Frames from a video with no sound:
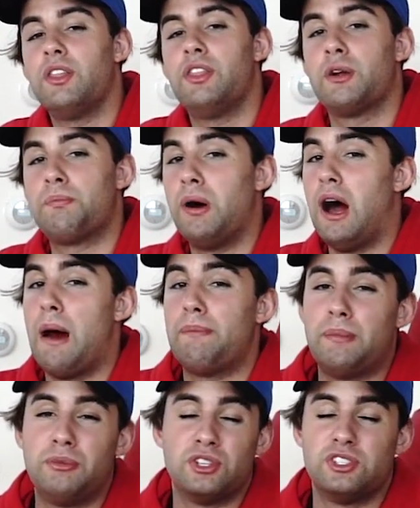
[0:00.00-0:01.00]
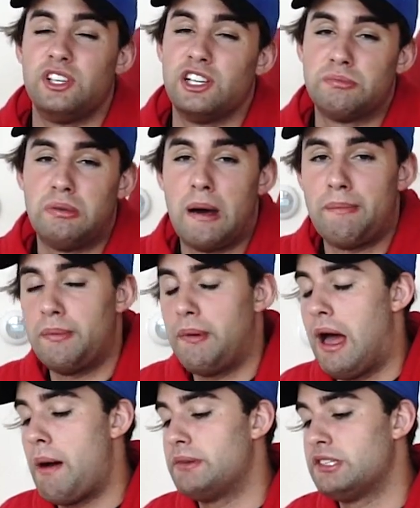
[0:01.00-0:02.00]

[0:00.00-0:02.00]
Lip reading: Their sales pop-up app.